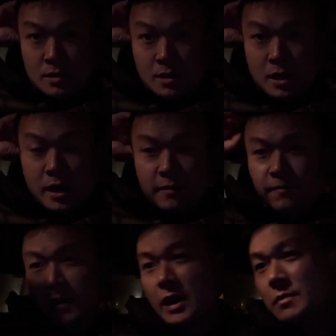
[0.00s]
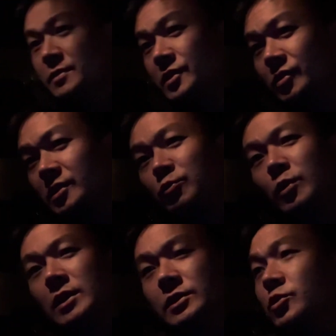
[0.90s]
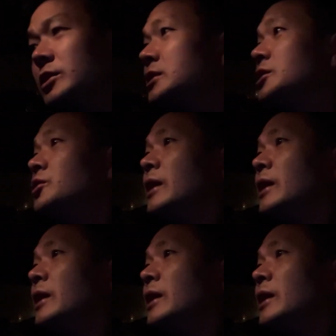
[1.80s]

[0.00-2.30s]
all right fam so it's 1:22